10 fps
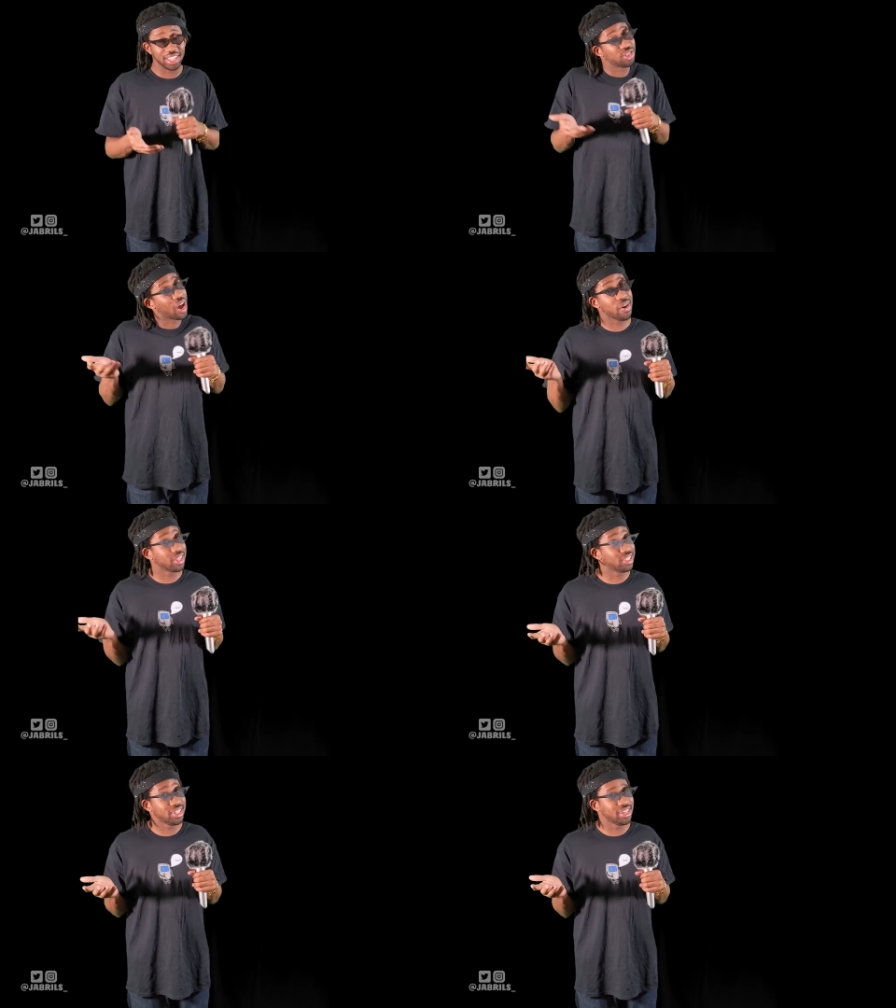And so how are
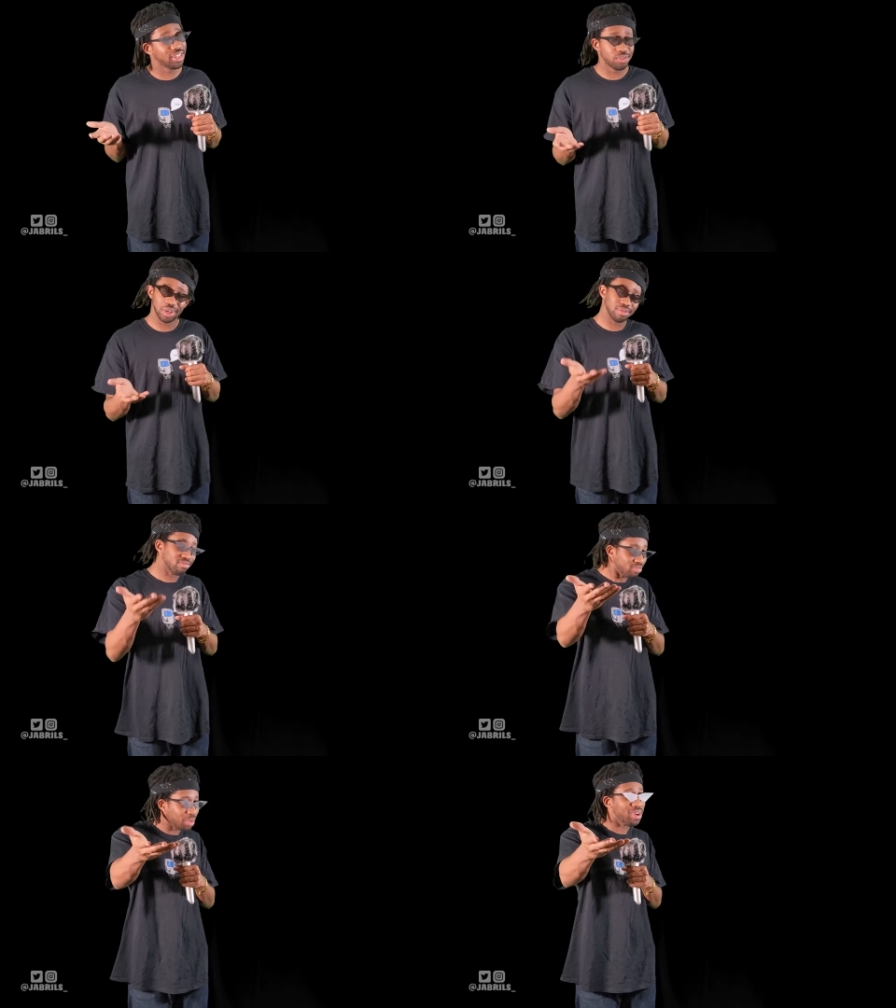they cheating? Well,
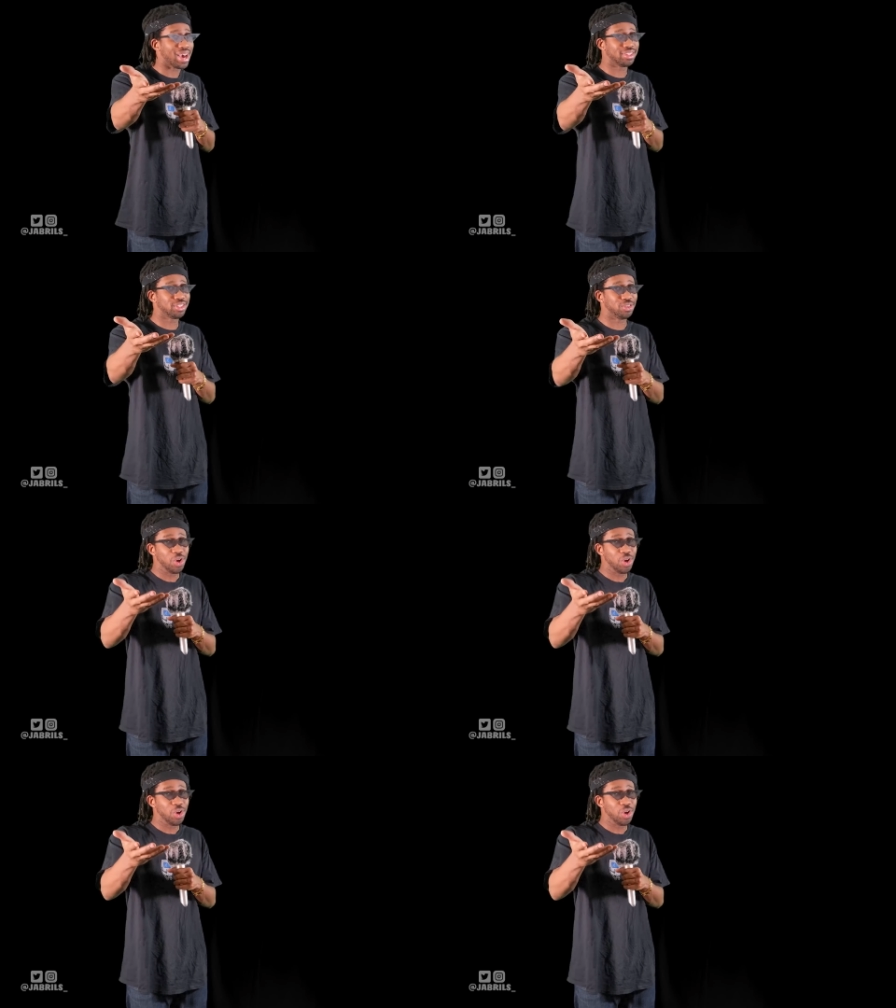let me ask you,